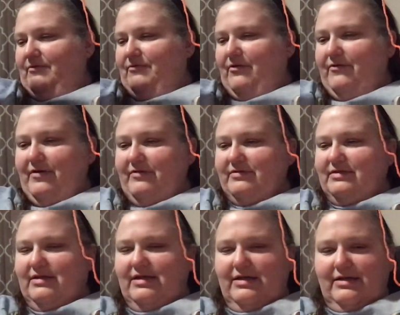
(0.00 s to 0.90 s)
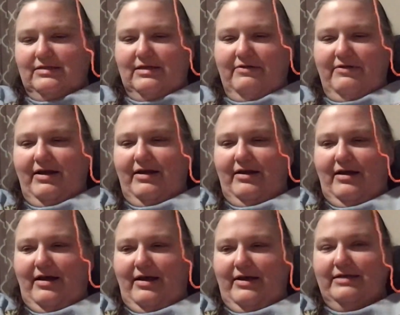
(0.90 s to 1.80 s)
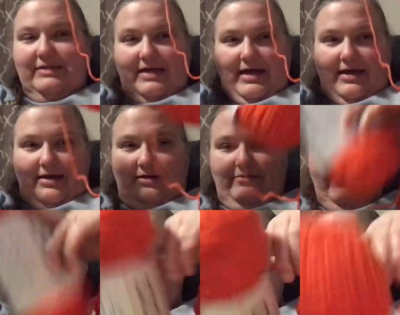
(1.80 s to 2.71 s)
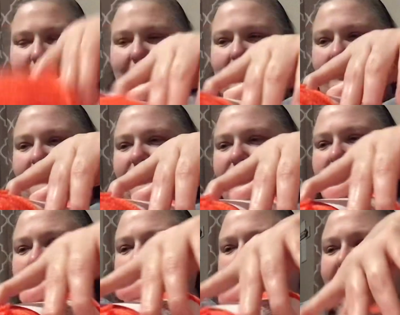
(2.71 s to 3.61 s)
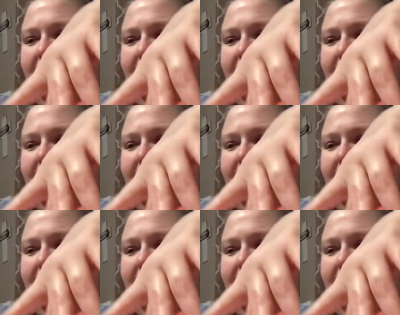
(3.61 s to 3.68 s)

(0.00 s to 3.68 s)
4, 5, 6, 7, 8, 9, 10. 10. We're getting